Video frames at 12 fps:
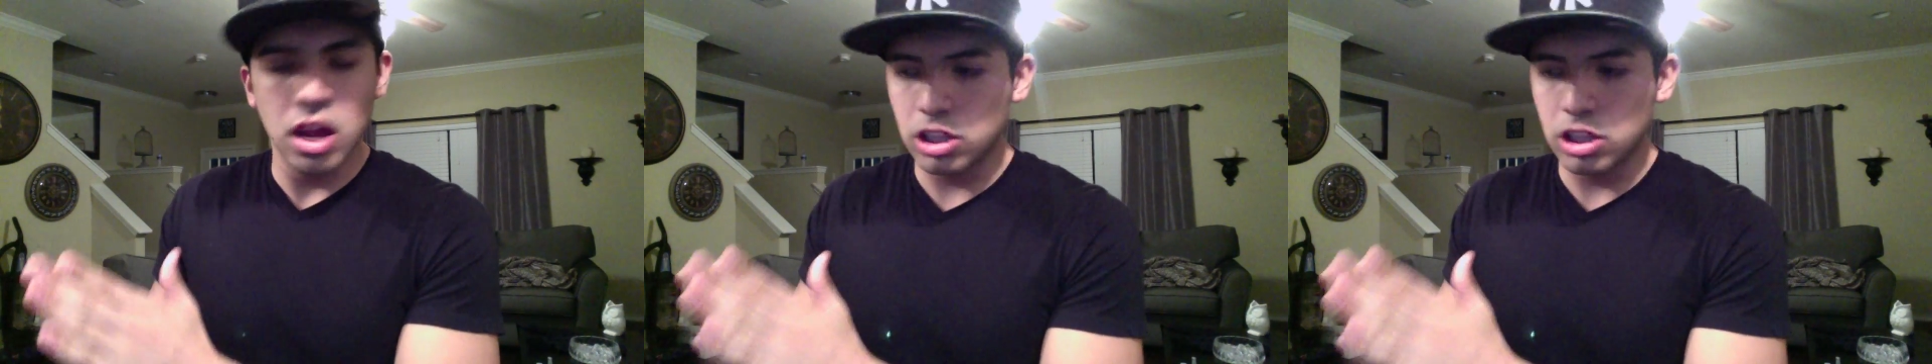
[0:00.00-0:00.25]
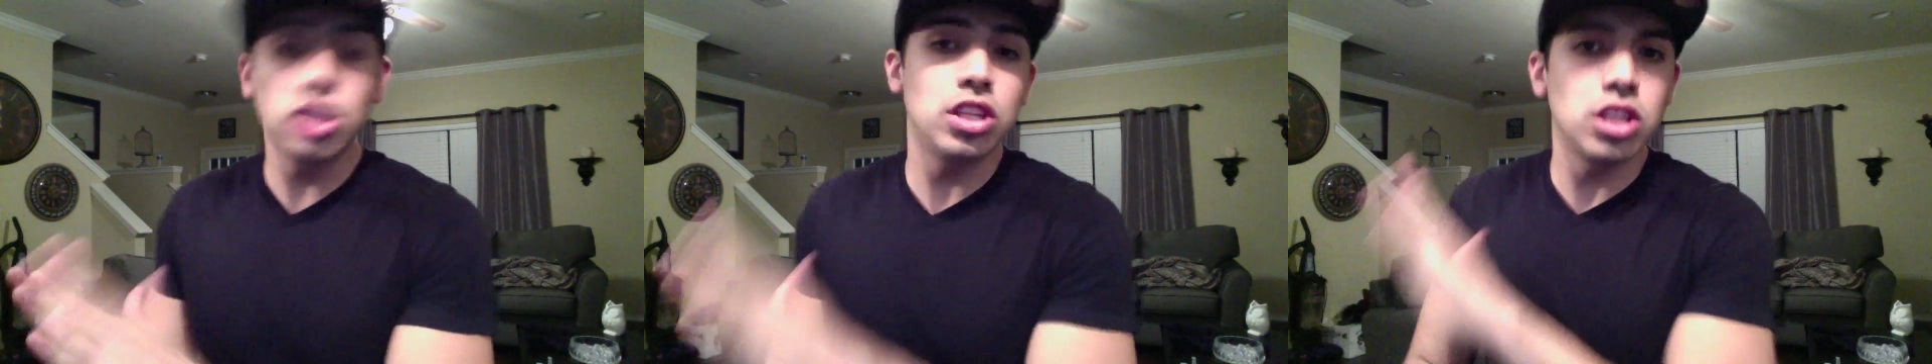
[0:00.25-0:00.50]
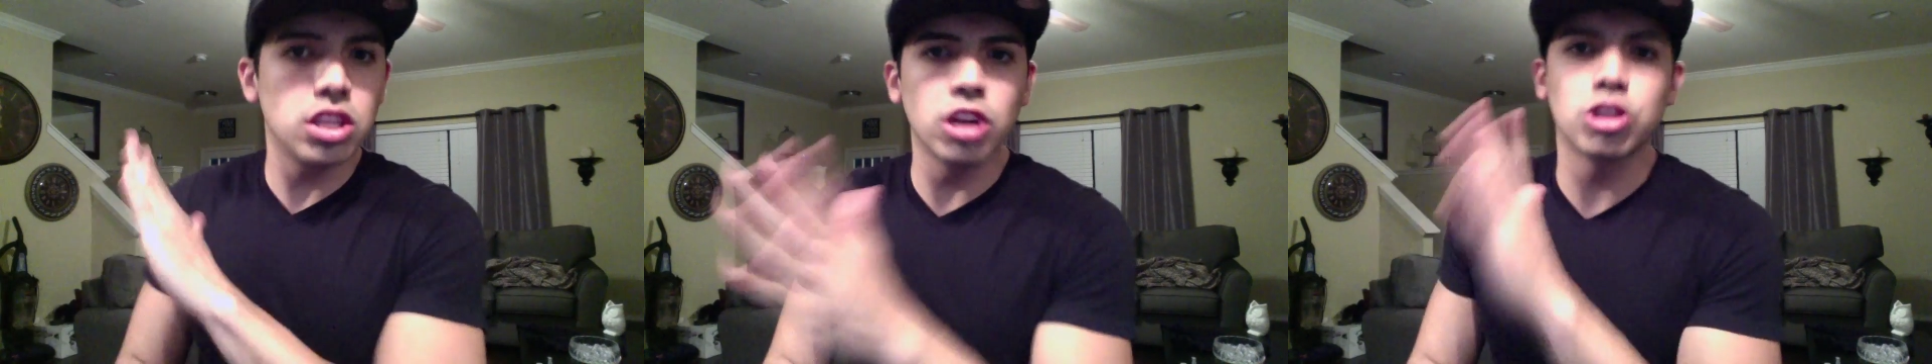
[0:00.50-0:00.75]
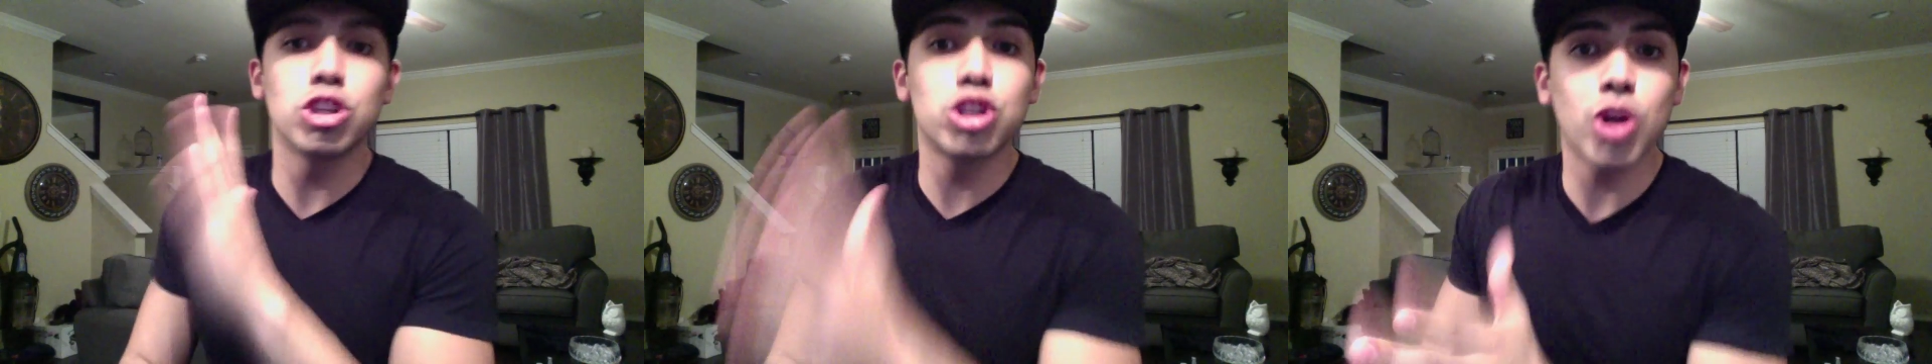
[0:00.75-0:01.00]

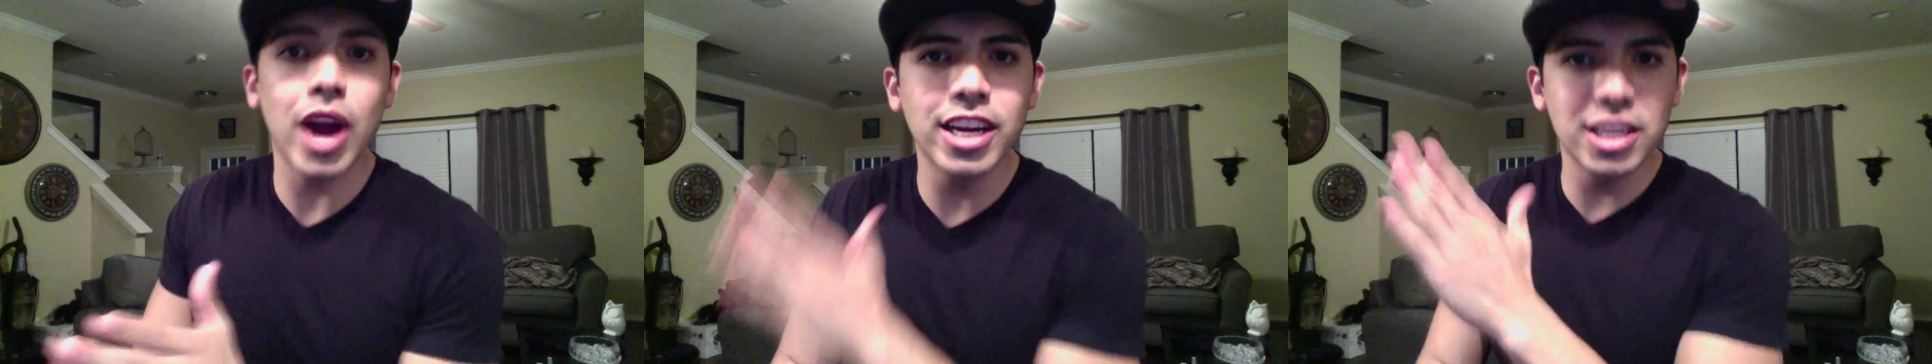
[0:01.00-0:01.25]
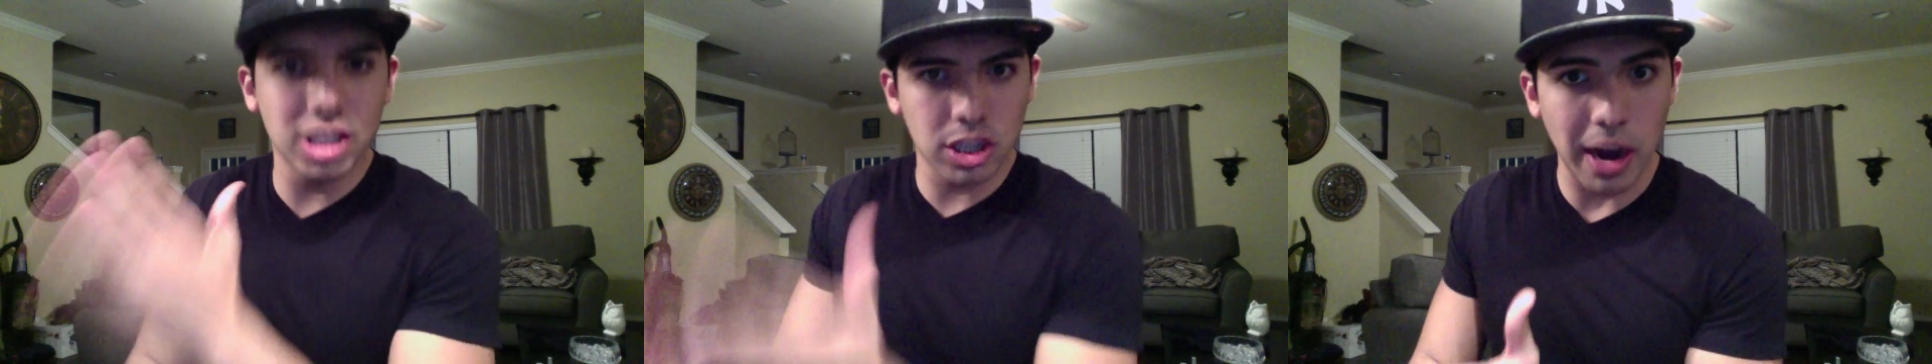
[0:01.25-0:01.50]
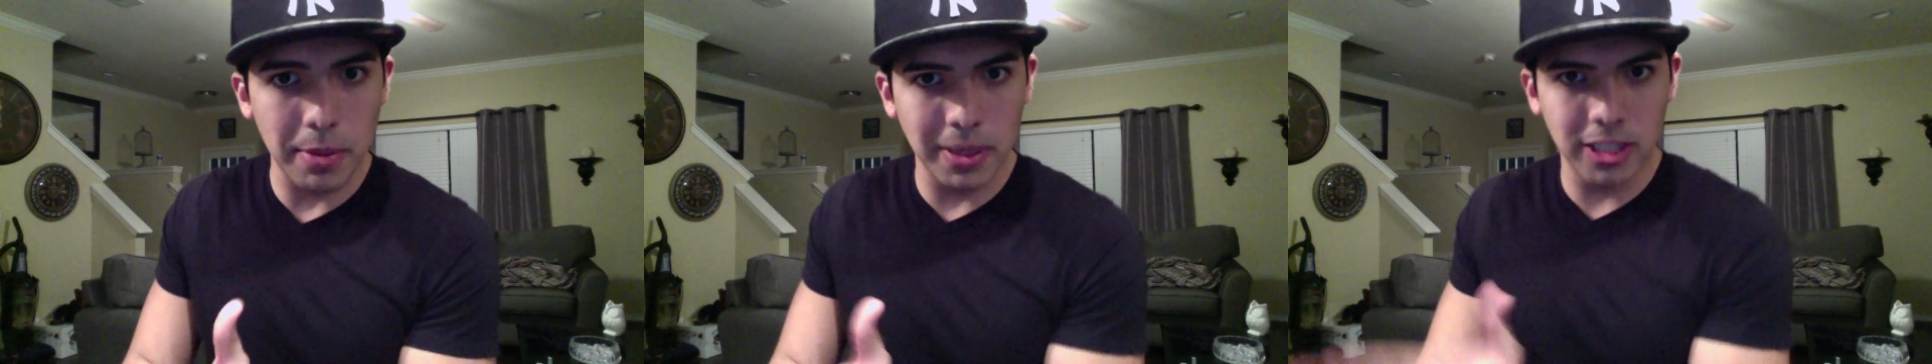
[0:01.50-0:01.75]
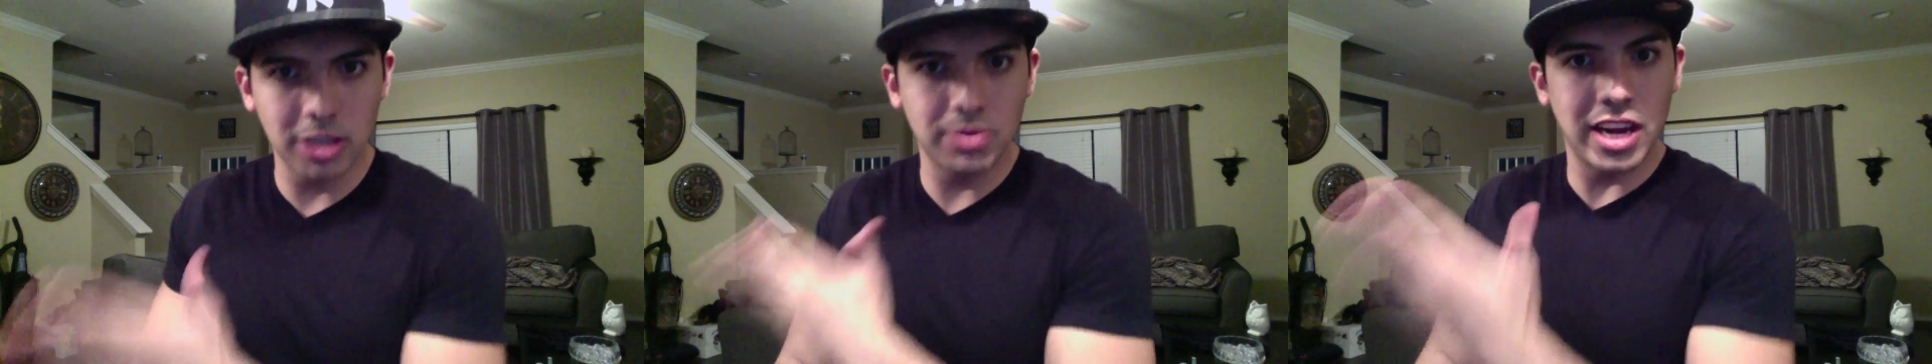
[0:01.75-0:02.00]
to try to describe
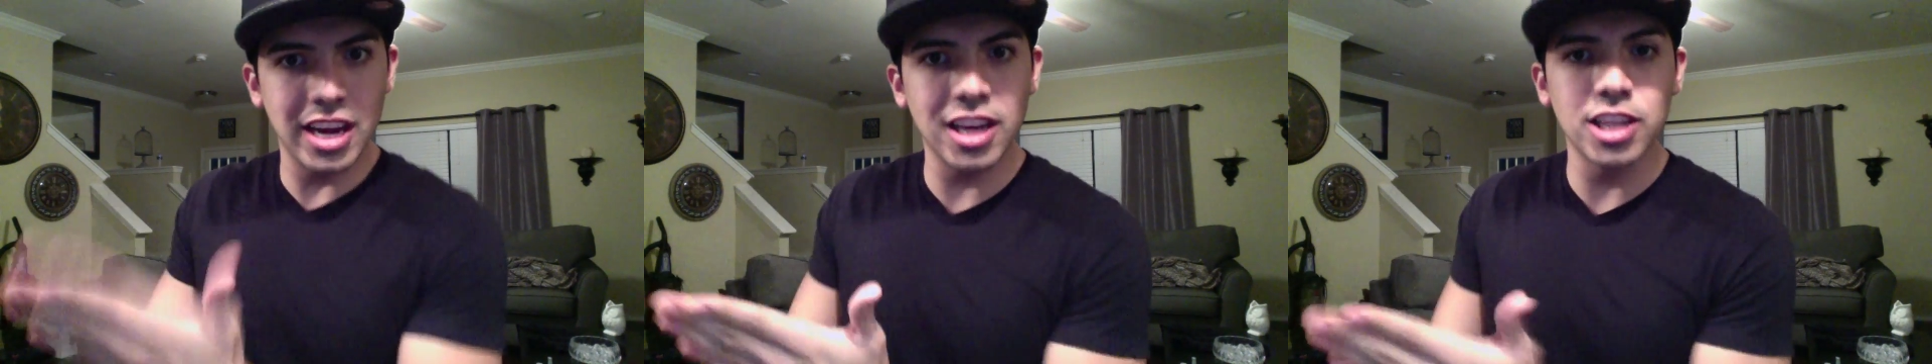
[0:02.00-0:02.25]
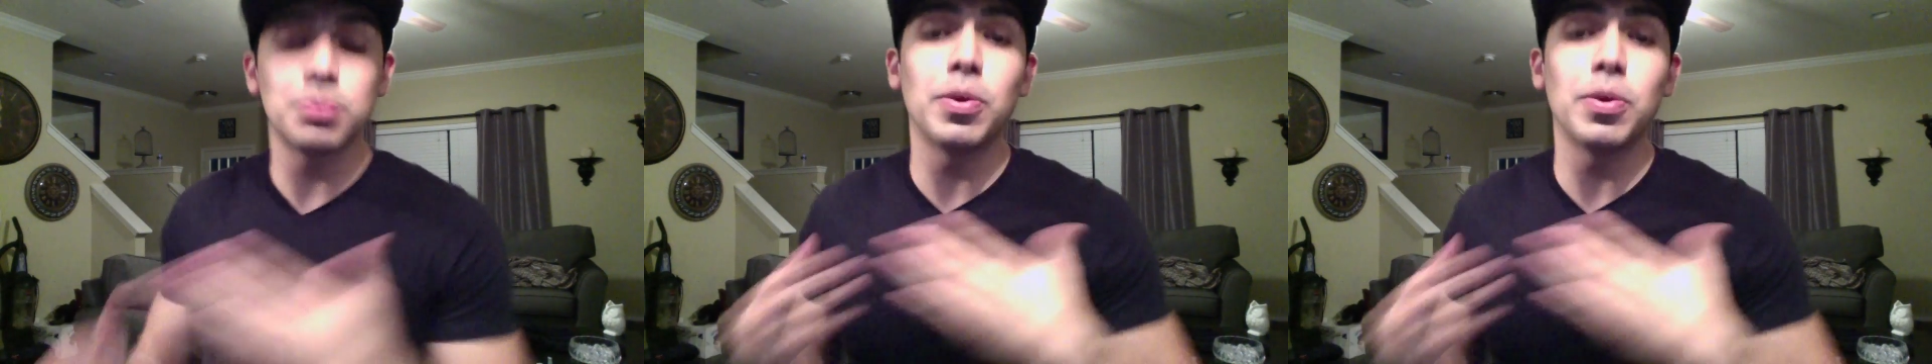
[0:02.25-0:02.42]
myself in English.